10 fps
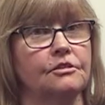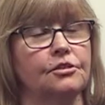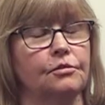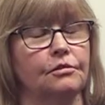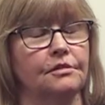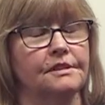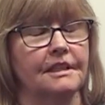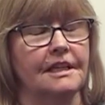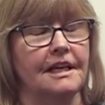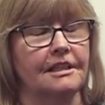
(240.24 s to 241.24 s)
Shore
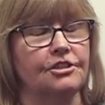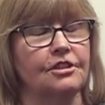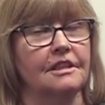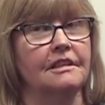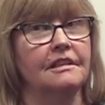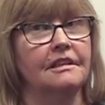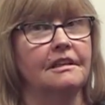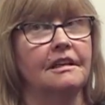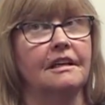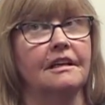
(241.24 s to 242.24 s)
Neuropsychology
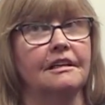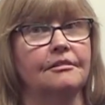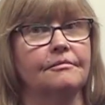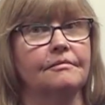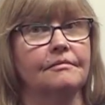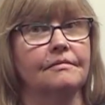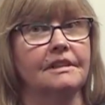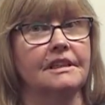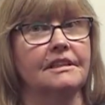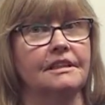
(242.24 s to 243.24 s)

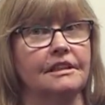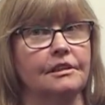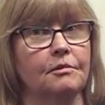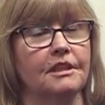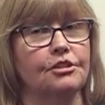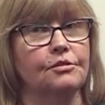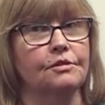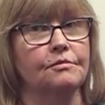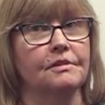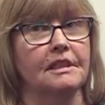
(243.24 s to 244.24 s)
in dealing with
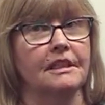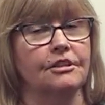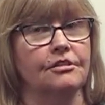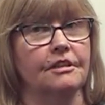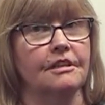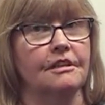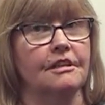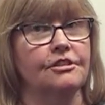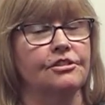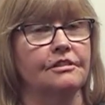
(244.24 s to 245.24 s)
issues related to the
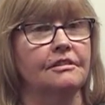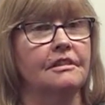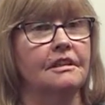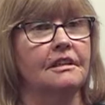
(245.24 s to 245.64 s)
concussion.